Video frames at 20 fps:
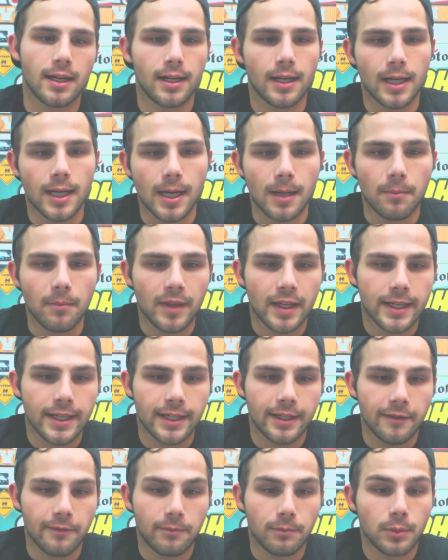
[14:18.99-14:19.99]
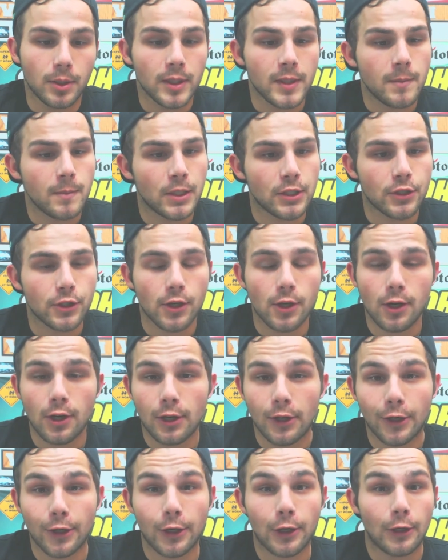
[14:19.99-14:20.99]
Um, they have pretty much
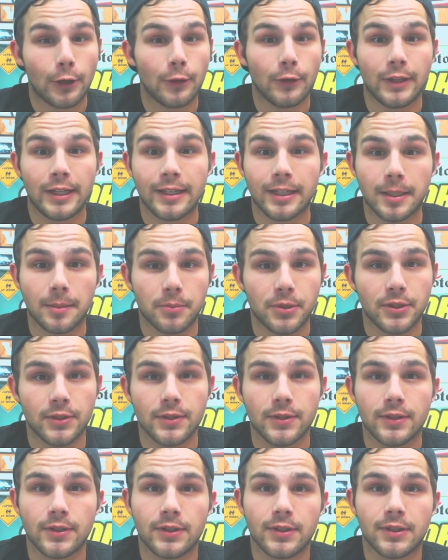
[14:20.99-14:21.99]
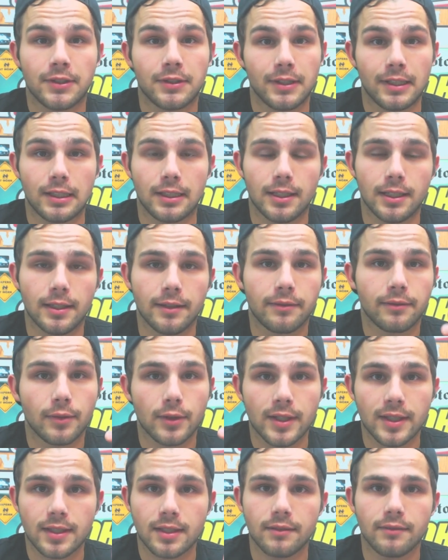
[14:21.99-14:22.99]
all the options uh, for
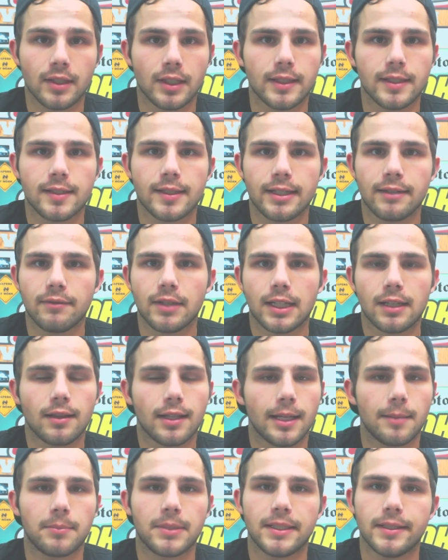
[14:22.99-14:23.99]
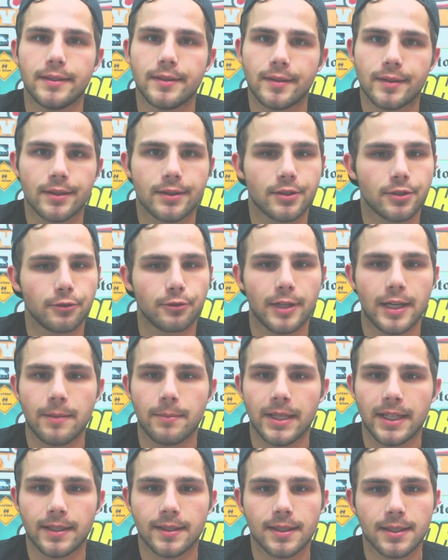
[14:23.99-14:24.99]
this device. They have the claptons, the
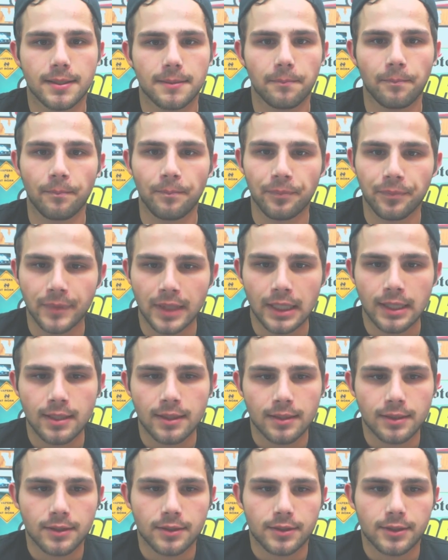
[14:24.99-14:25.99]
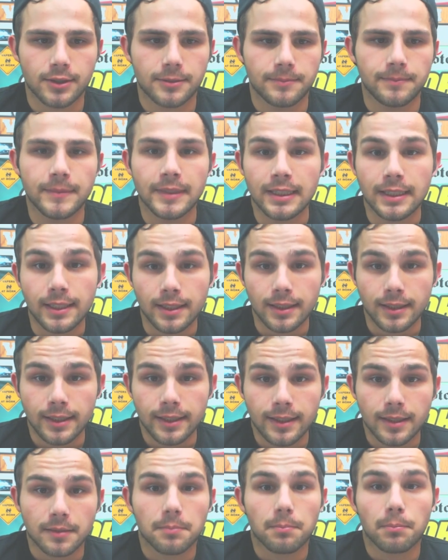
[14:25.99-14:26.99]
ceramics. So
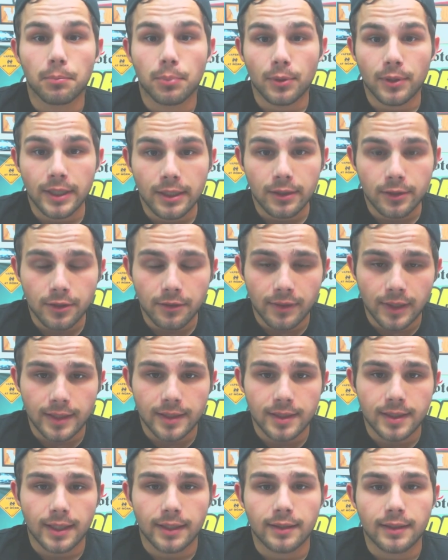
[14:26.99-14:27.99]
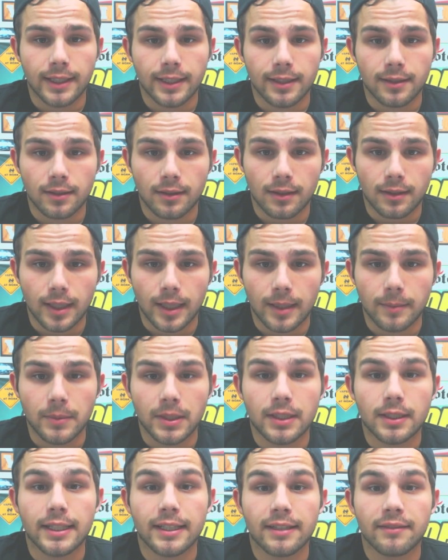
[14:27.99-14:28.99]
yeah, pretty good device. I like it a lot. I'm
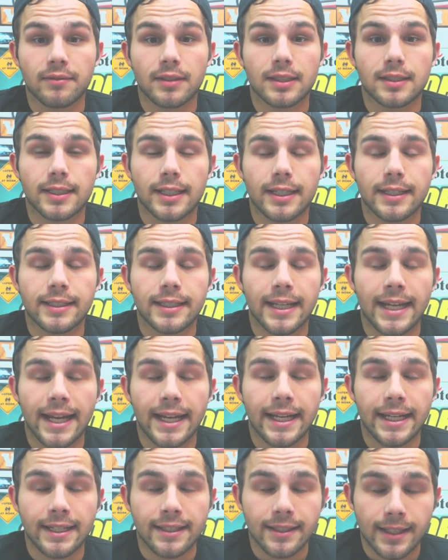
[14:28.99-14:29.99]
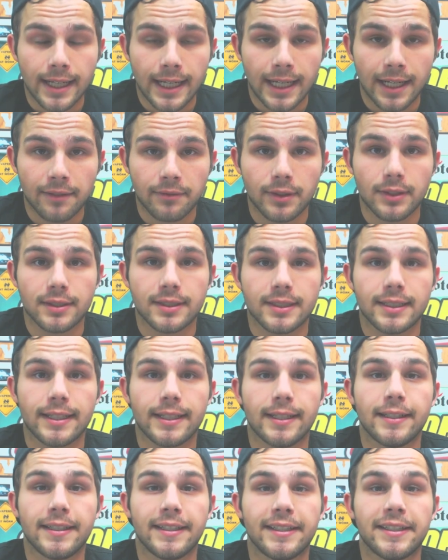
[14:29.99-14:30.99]
going to give this an 8.5 out of
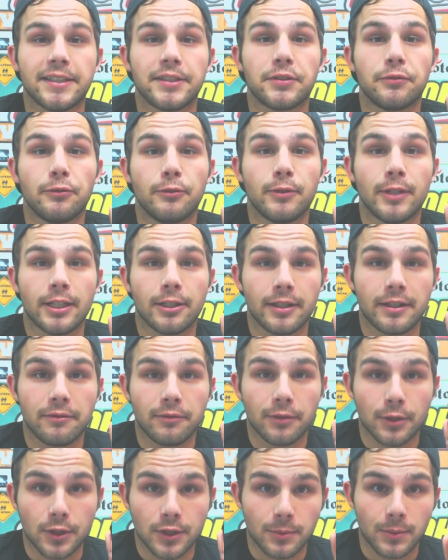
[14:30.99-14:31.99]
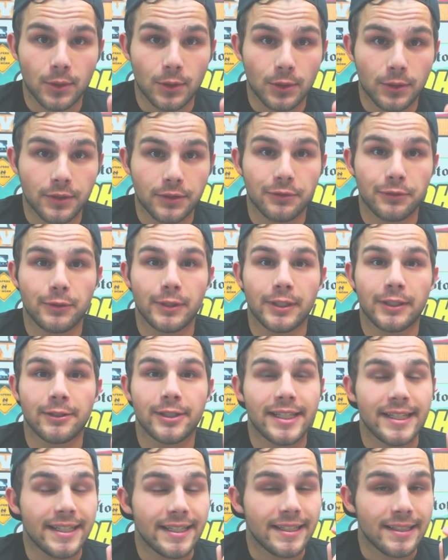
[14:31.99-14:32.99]
10. It's very versatile. It's
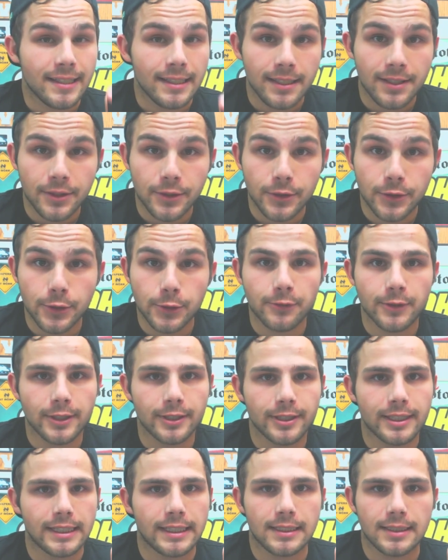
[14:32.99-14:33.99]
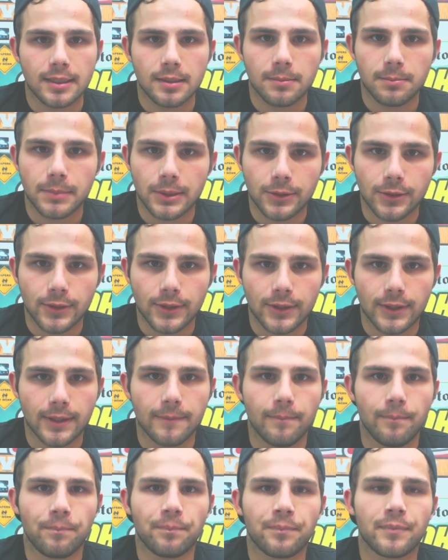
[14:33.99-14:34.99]
very easy to use, very easy to build
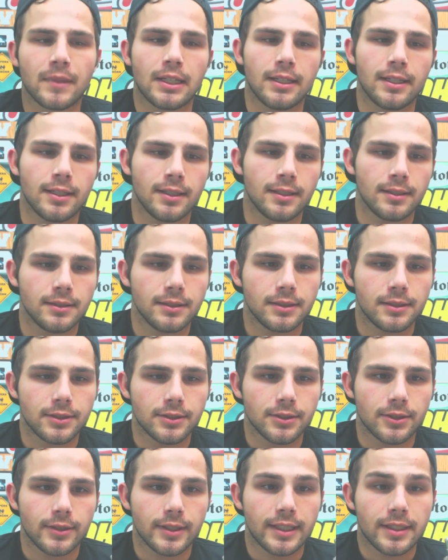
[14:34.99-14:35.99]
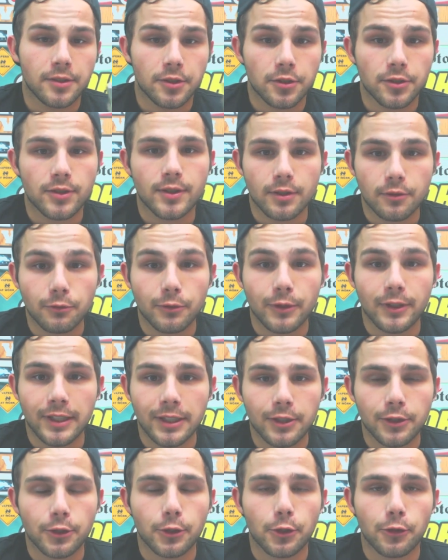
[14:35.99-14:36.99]
on. You know, it's just a really
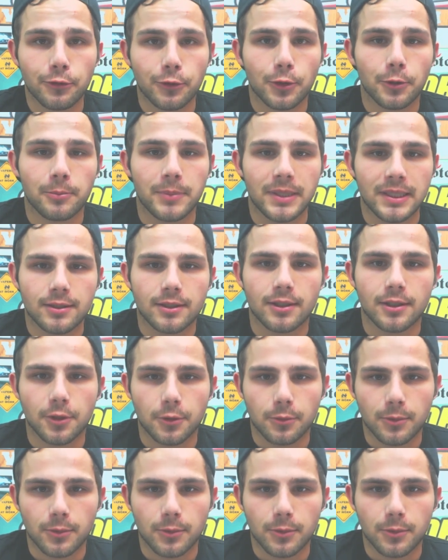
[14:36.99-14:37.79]
good overall piece of